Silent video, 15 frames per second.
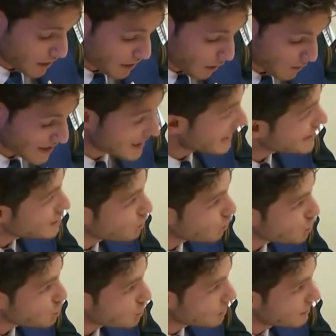There was less
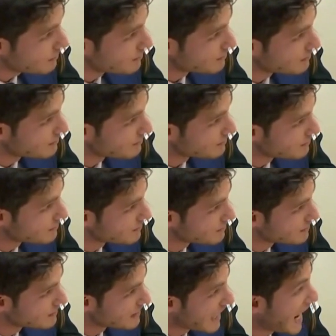torture.
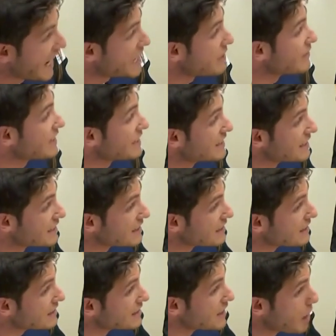I even
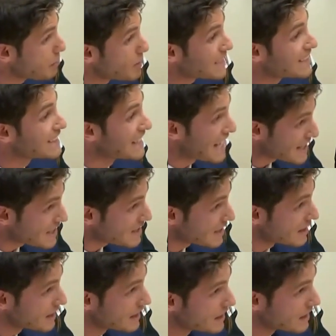numbered less
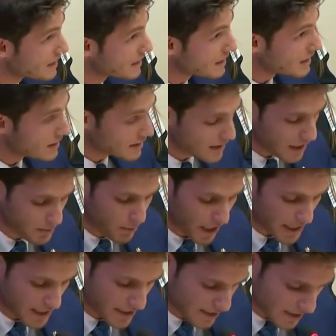dead
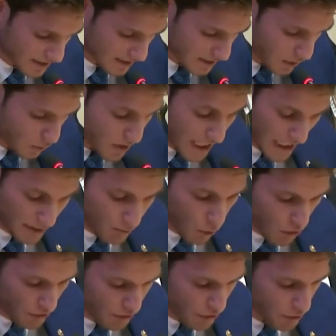bodies. We get
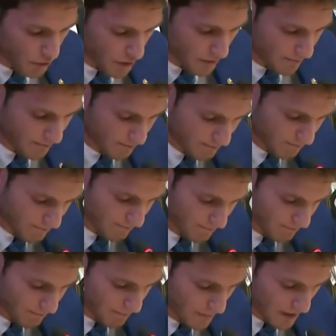more food.
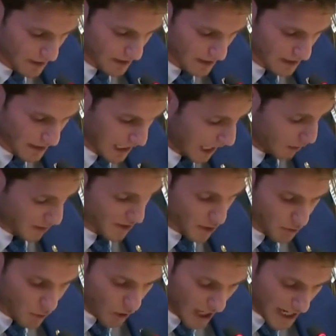I was
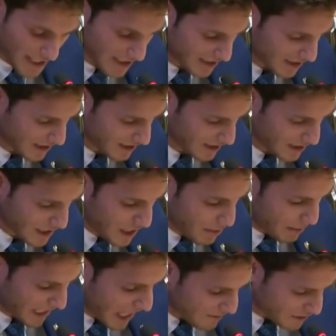surprised.
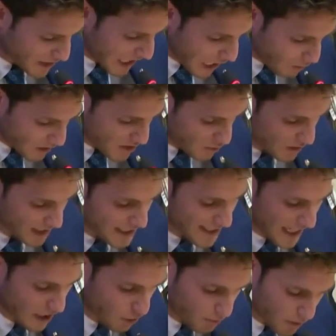But after I was released
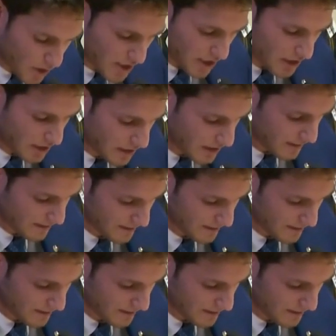out of prison,